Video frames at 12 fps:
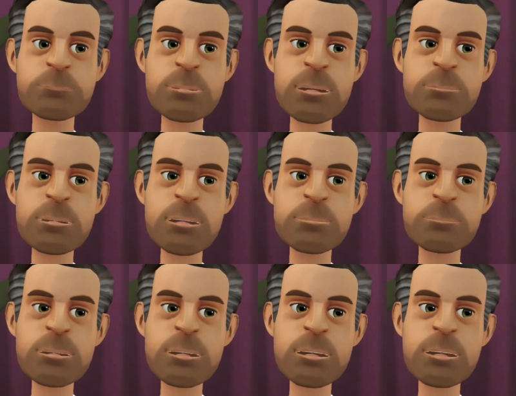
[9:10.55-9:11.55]
Check
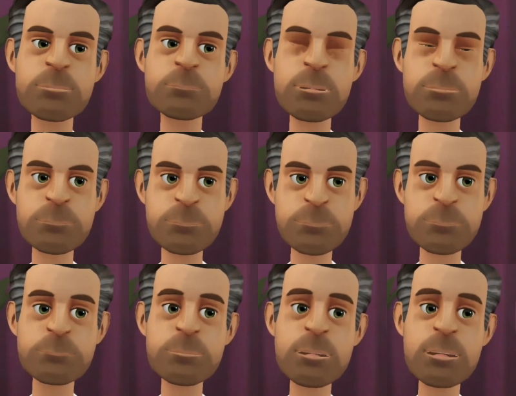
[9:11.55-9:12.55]
yourself, white America.
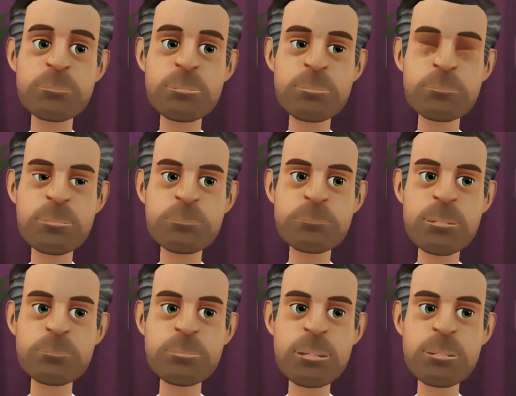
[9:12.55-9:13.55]
Once again,
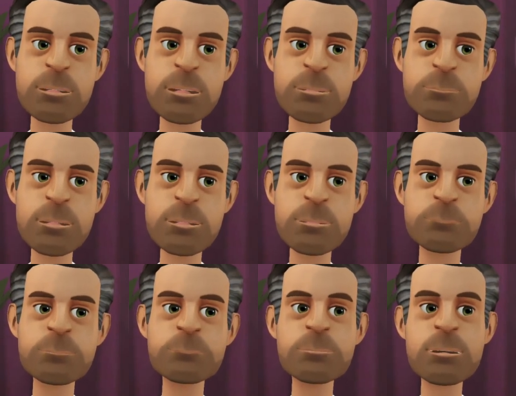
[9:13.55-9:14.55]
check
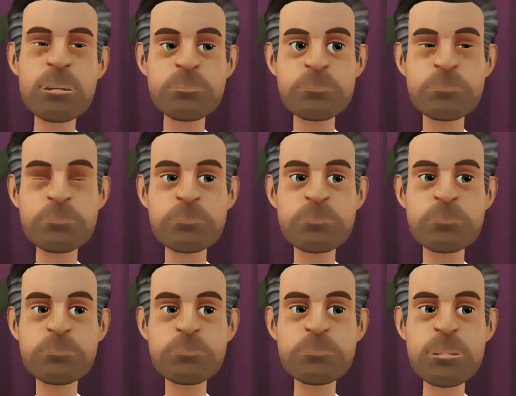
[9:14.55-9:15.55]
yourself.
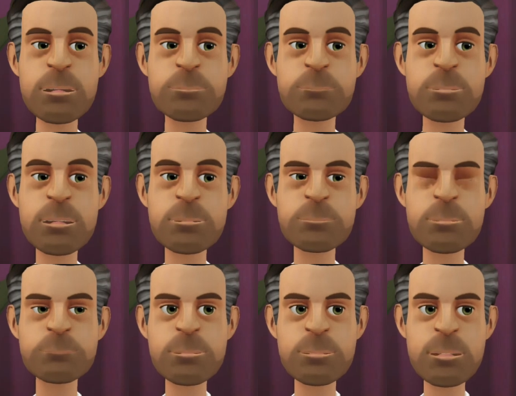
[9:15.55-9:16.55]
Check your
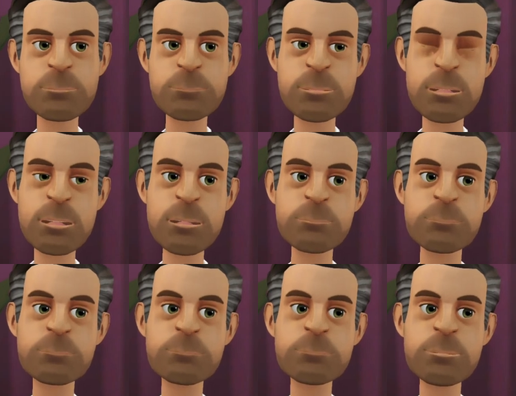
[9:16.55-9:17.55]
fucking silence.
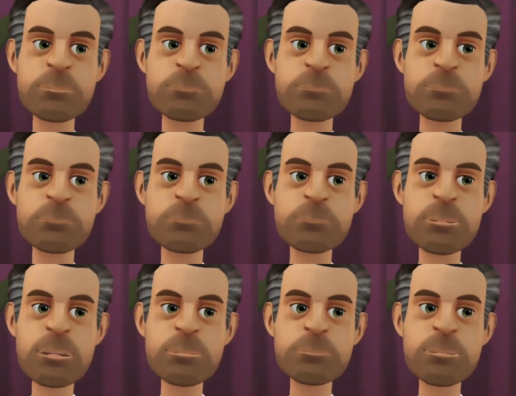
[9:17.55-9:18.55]

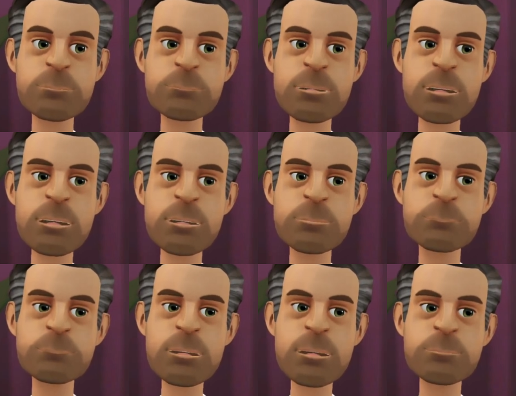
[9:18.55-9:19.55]
Being
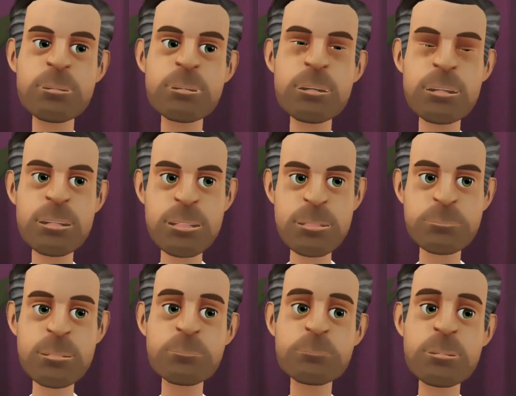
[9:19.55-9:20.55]
not racist
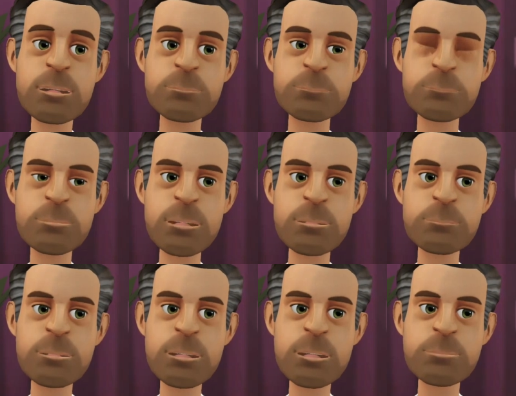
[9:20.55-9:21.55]
is not
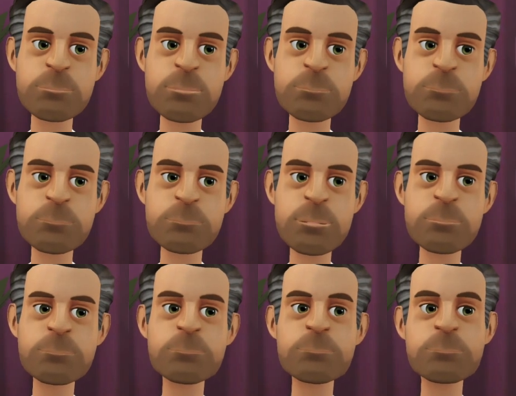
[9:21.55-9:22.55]
enough.
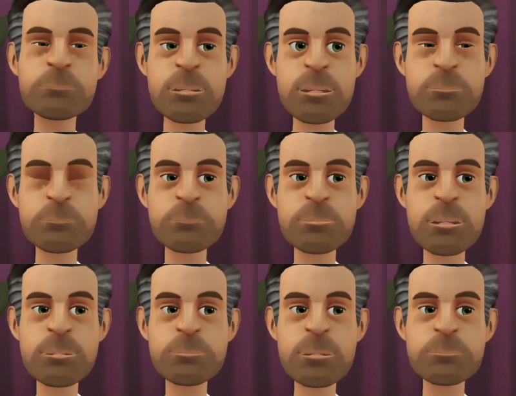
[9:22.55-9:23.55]
You have to be
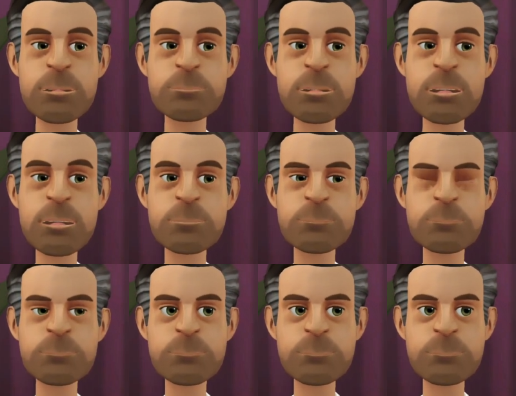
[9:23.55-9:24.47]
anti-racist.